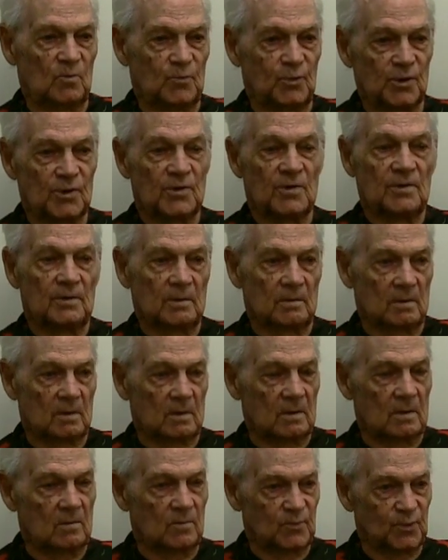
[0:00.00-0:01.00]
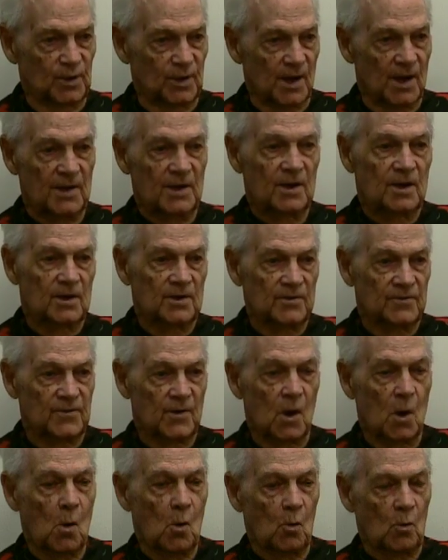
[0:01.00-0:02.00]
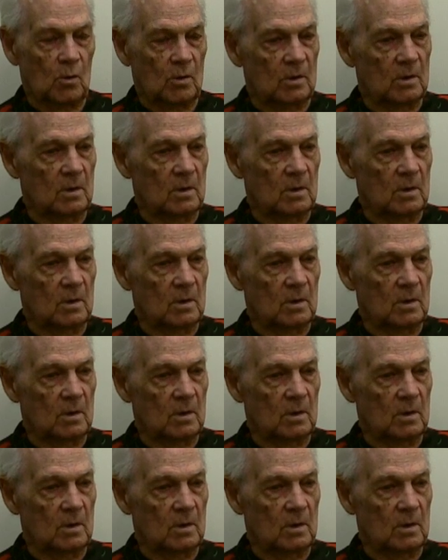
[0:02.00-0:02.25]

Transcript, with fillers: put put under control.